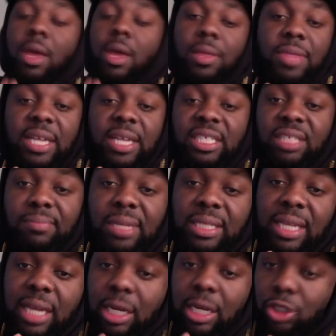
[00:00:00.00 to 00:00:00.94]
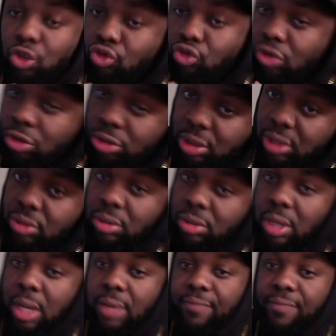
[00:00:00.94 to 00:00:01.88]
that just means I got a strong schedule
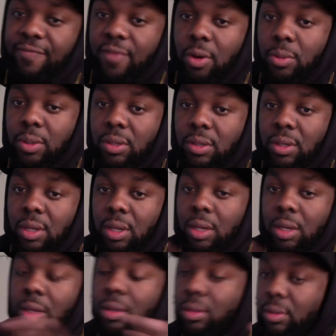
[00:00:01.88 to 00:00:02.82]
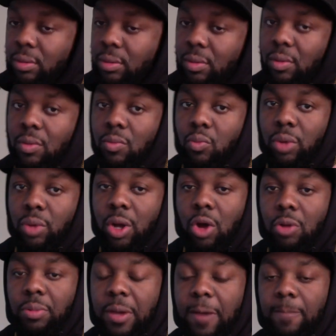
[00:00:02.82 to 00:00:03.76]
heading forward with
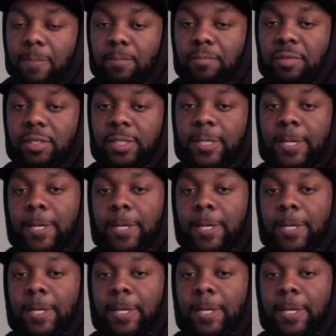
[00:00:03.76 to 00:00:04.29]
home games.